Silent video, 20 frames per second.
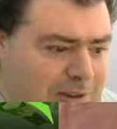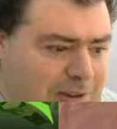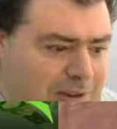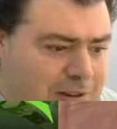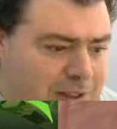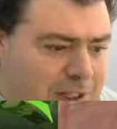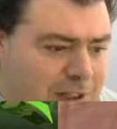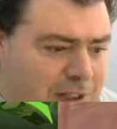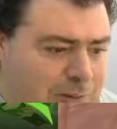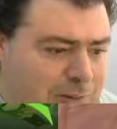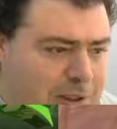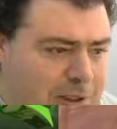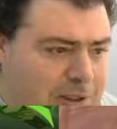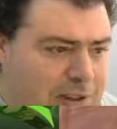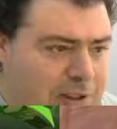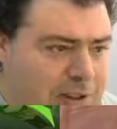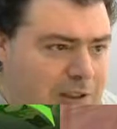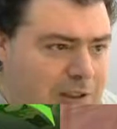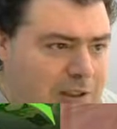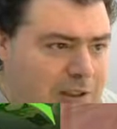set up
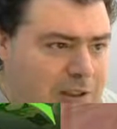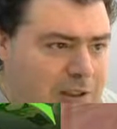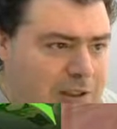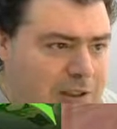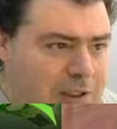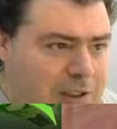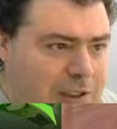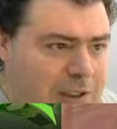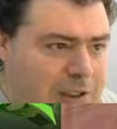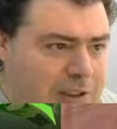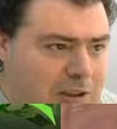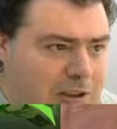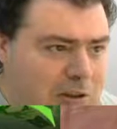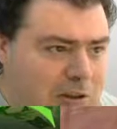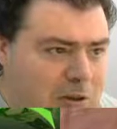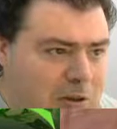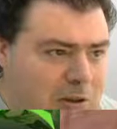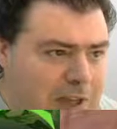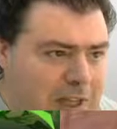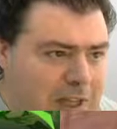here. There's
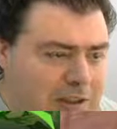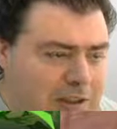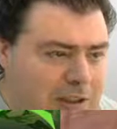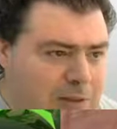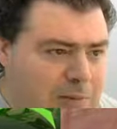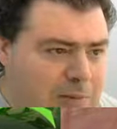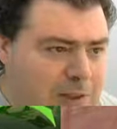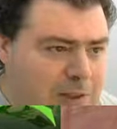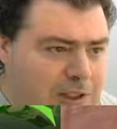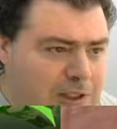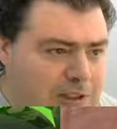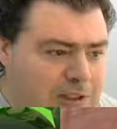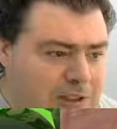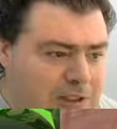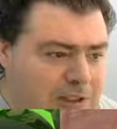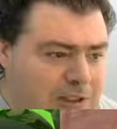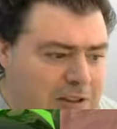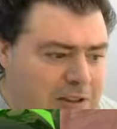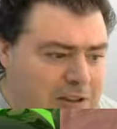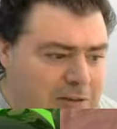no action bar.
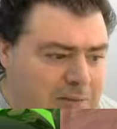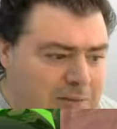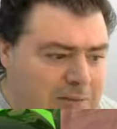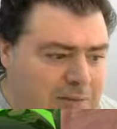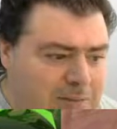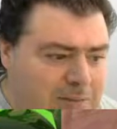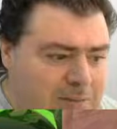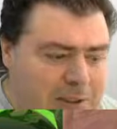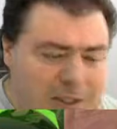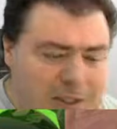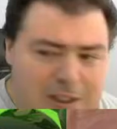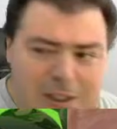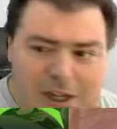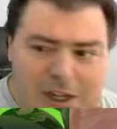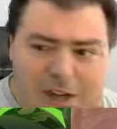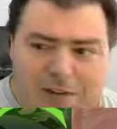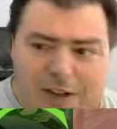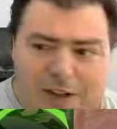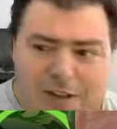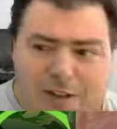
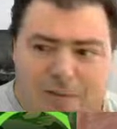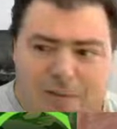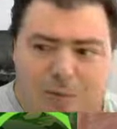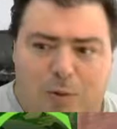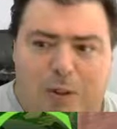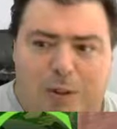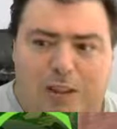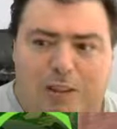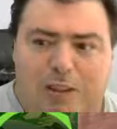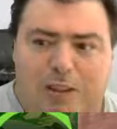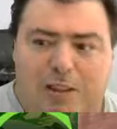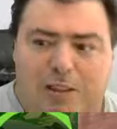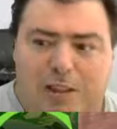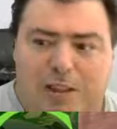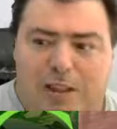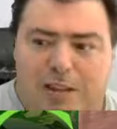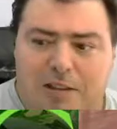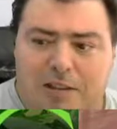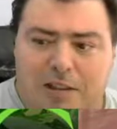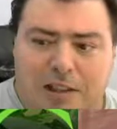Have some questions
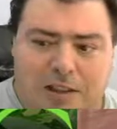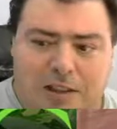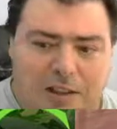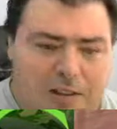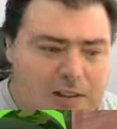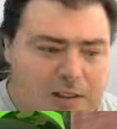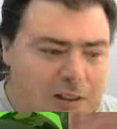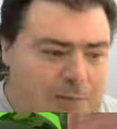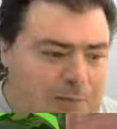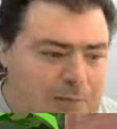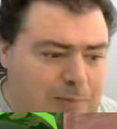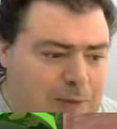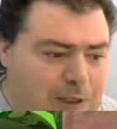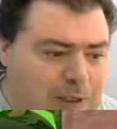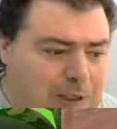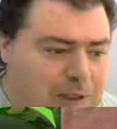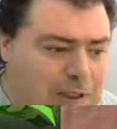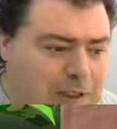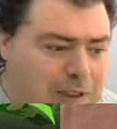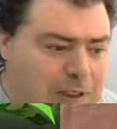how to set this up.
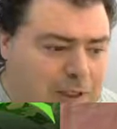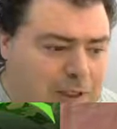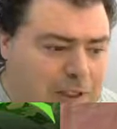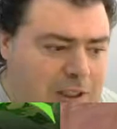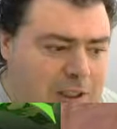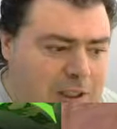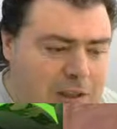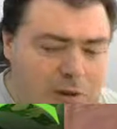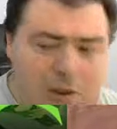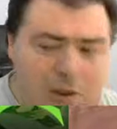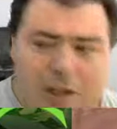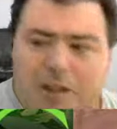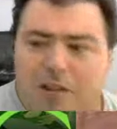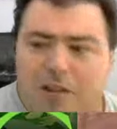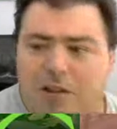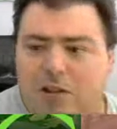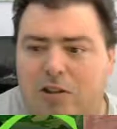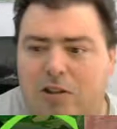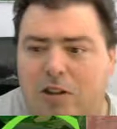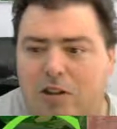So I'm going to
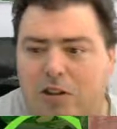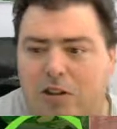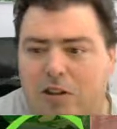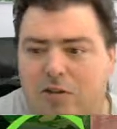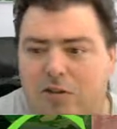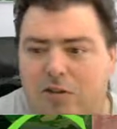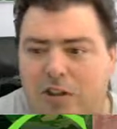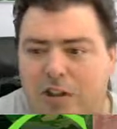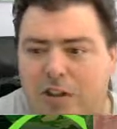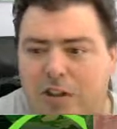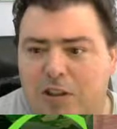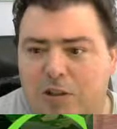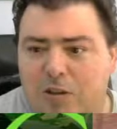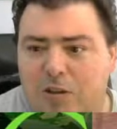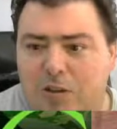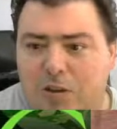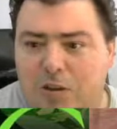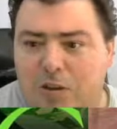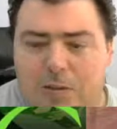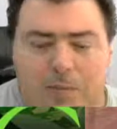start this
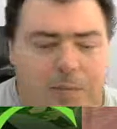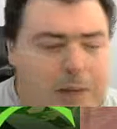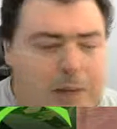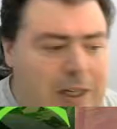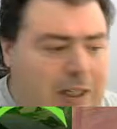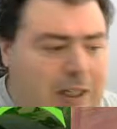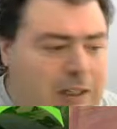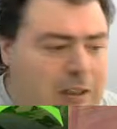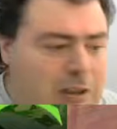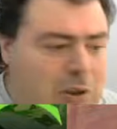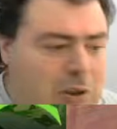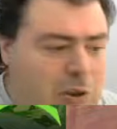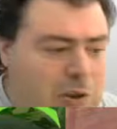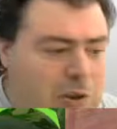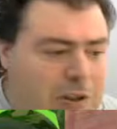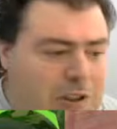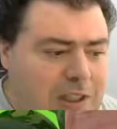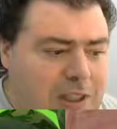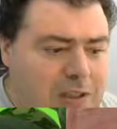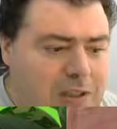video by
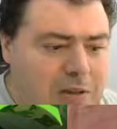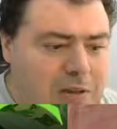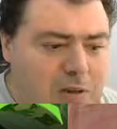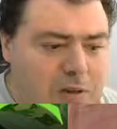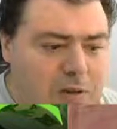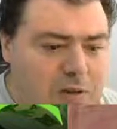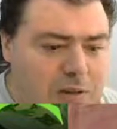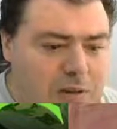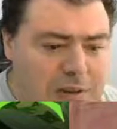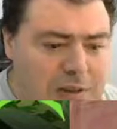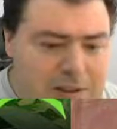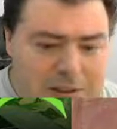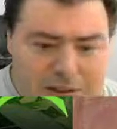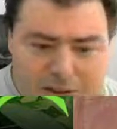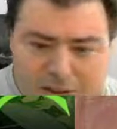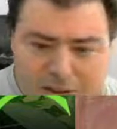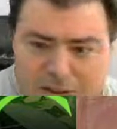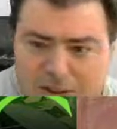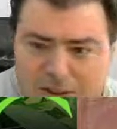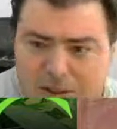showing how to
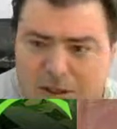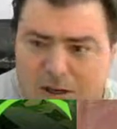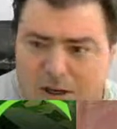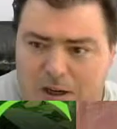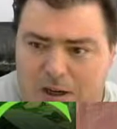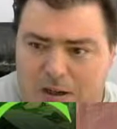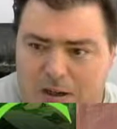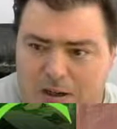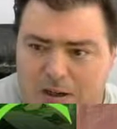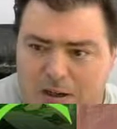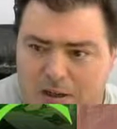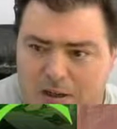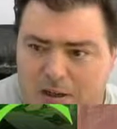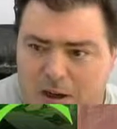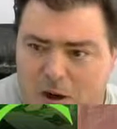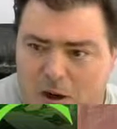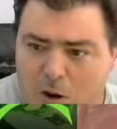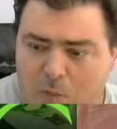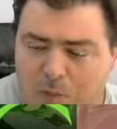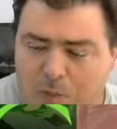
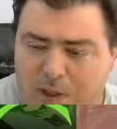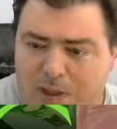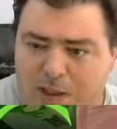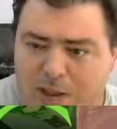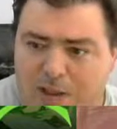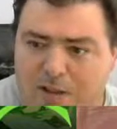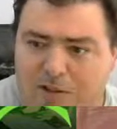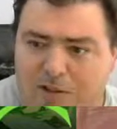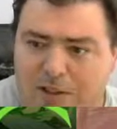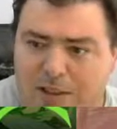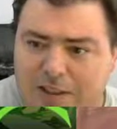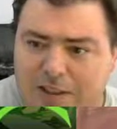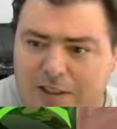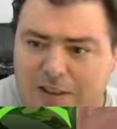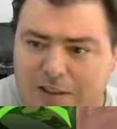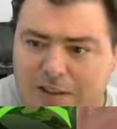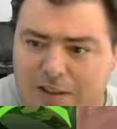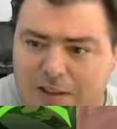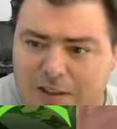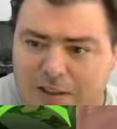open the
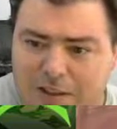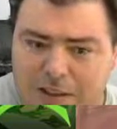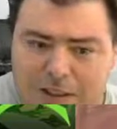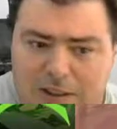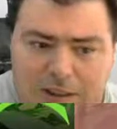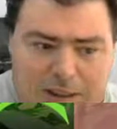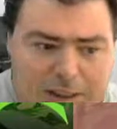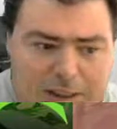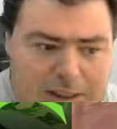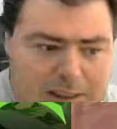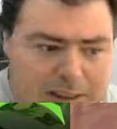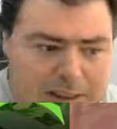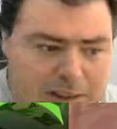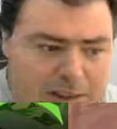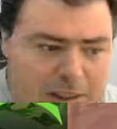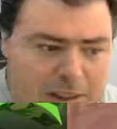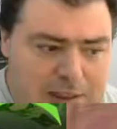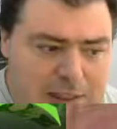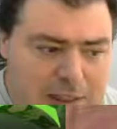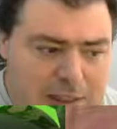interface and
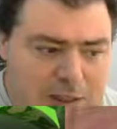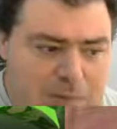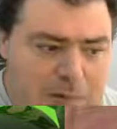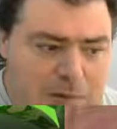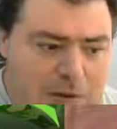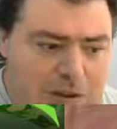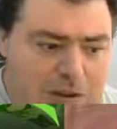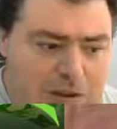set that up so that